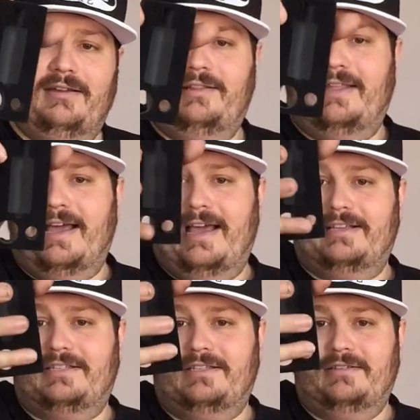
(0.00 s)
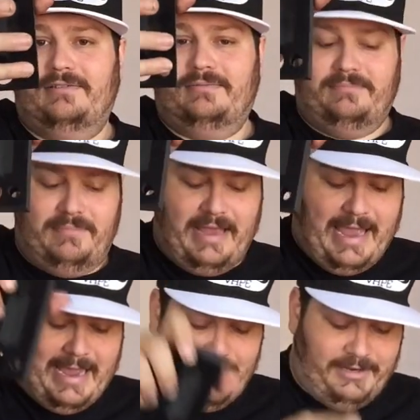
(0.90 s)
glass,
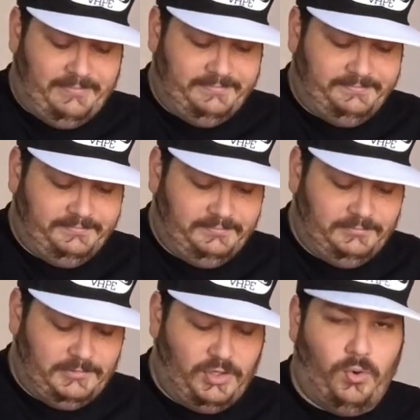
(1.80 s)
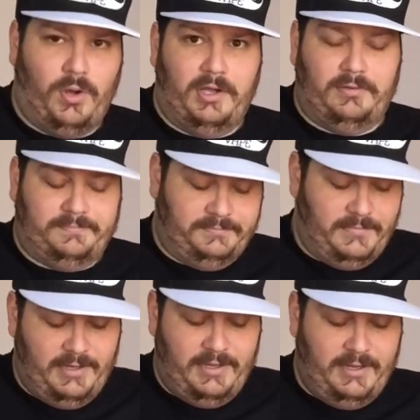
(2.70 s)
addy, coil.
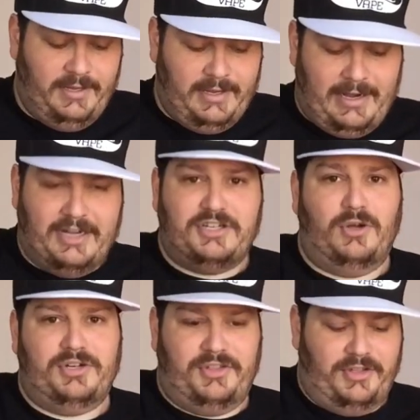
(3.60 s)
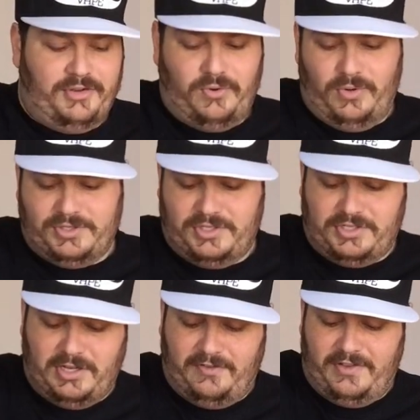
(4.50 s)
And I showed you the other coils and
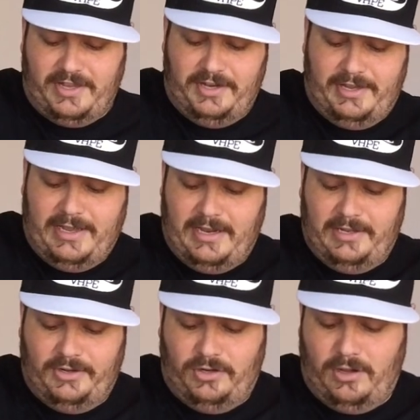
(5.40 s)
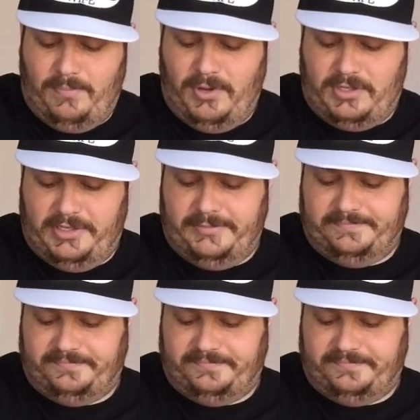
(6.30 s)
stuff, and you get a little a booklet.